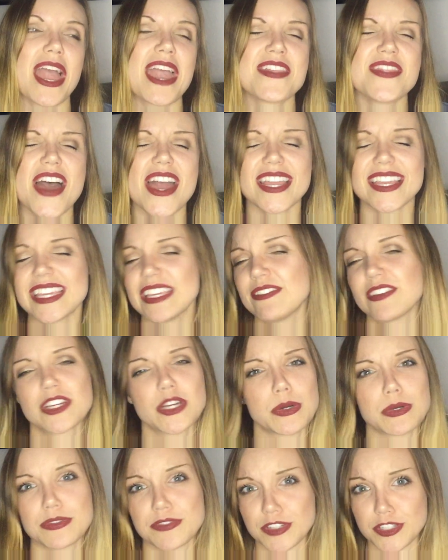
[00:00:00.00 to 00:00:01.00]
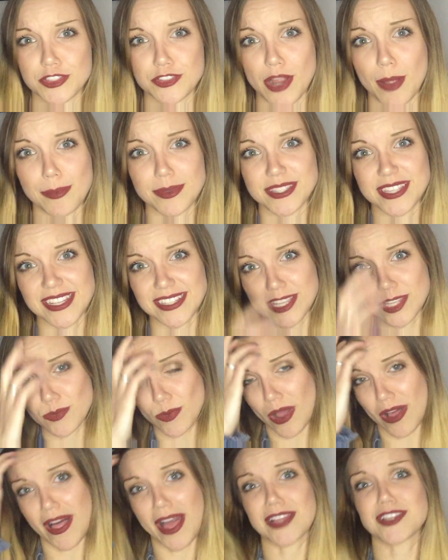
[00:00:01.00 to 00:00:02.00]
And that even goes for strapless things as
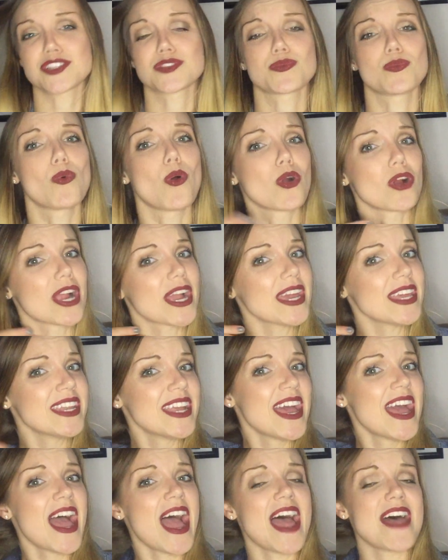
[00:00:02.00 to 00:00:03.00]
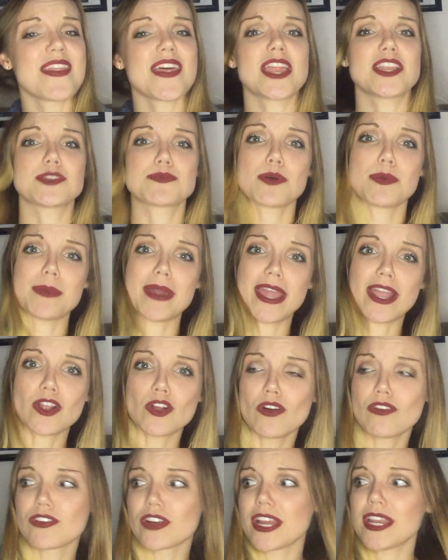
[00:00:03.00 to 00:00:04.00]
well. I just wore it and then I just put my hair
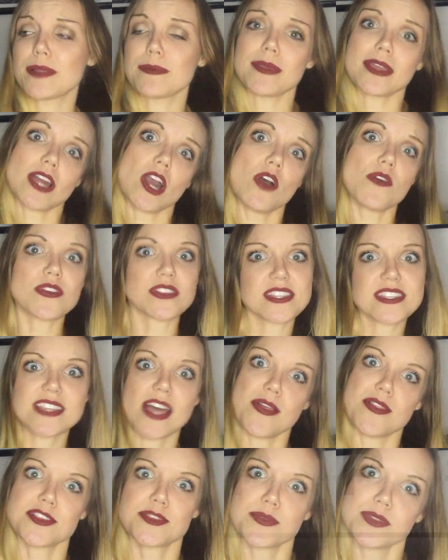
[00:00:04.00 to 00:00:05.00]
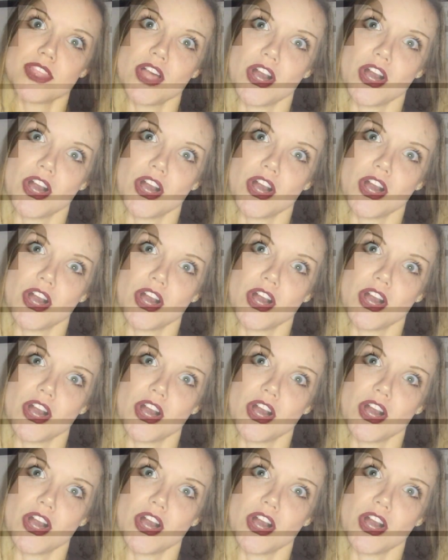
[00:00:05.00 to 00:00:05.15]
over it and I'm like, oh, this is how this would